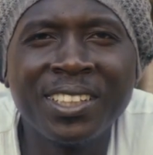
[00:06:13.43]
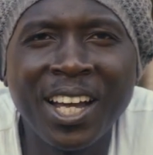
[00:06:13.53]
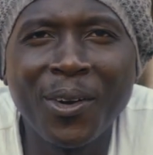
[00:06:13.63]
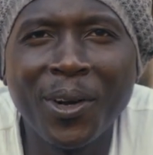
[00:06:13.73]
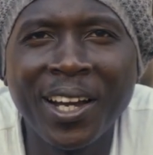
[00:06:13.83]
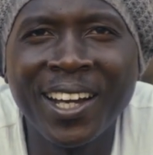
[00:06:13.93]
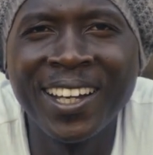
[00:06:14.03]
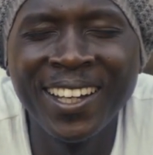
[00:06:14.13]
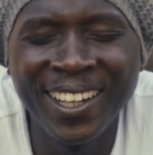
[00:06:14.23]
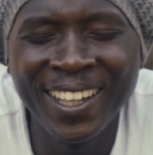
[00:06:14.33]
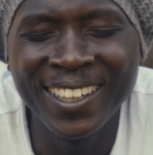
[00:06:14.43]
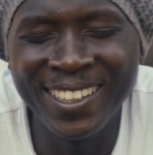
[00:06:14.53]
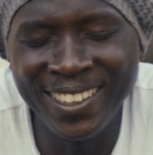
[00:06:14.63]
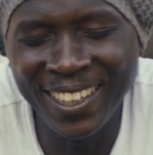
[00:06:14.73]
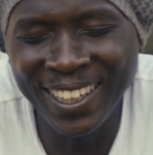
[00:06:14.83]
in our
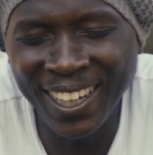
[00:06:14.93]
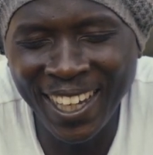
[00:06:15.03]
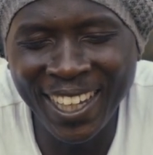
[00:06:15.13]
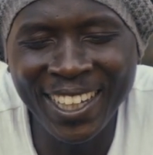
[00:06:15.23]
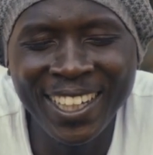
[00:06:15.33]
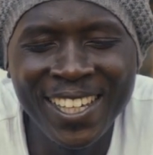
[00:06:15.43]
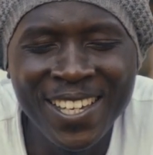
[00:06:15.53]
DNA,